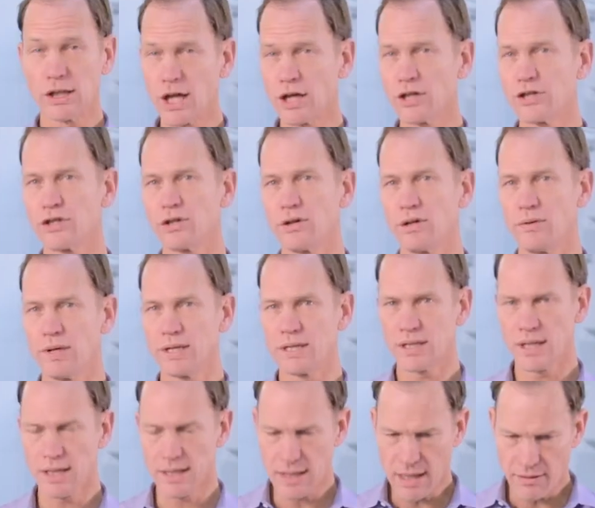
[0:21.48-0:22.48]
luxury
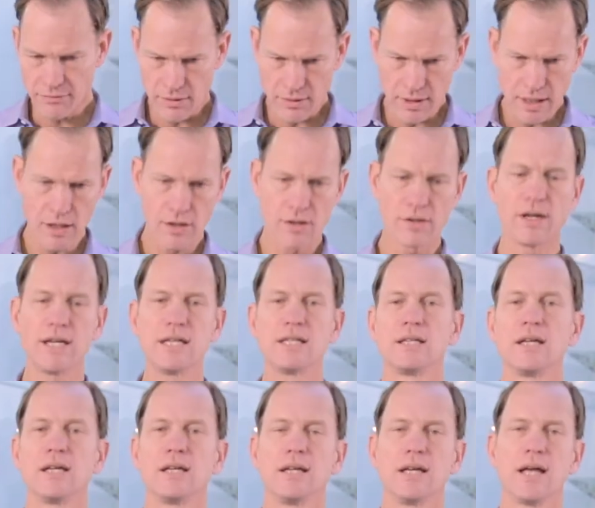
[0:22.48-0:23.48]
whiskeys, ever
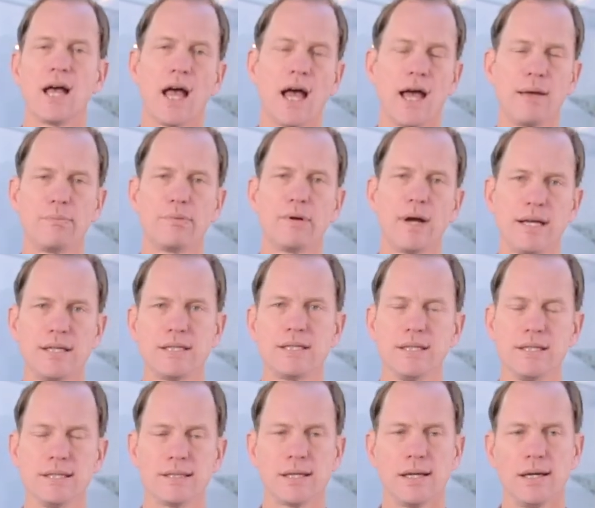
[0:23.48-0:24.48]
increasingly high
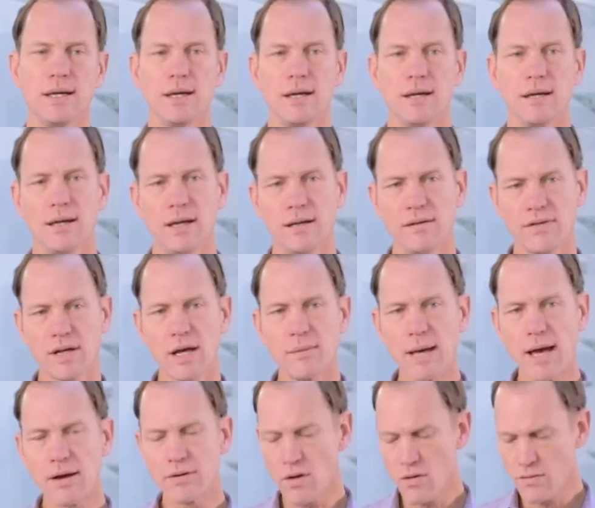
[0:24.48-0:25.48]
prices that have
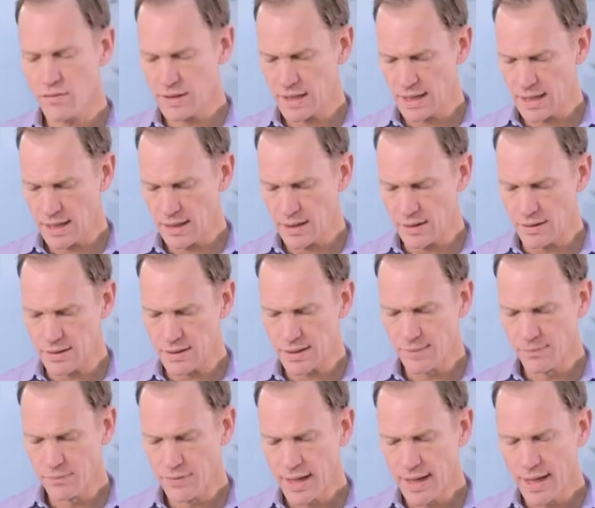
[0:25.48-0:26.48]
come out over the
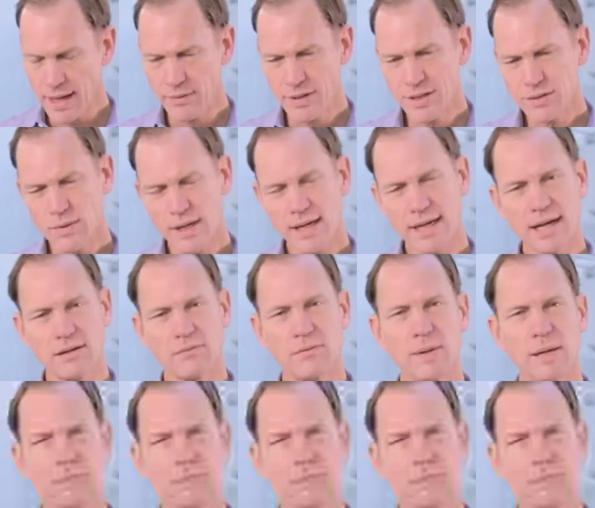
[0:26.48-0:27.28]
years. We just wanted to get